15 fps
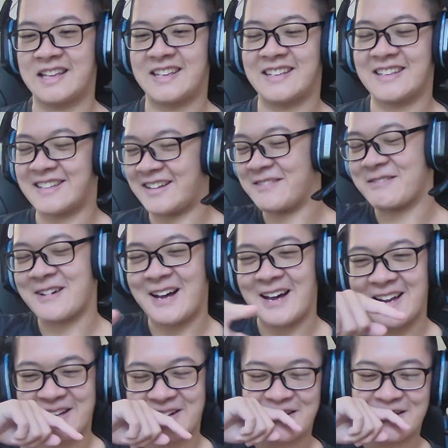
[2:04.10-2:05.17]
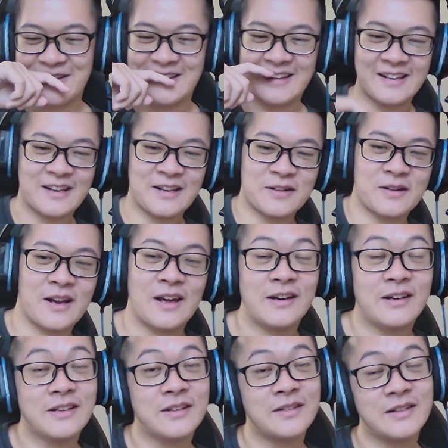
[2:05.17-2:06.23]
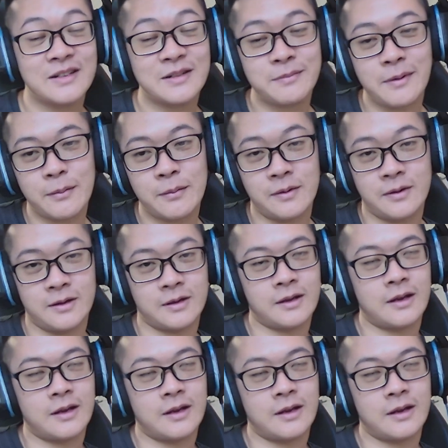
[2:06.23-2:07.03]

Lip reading: Some guy in the corner, yeah, you're like, oh, you know, this might work.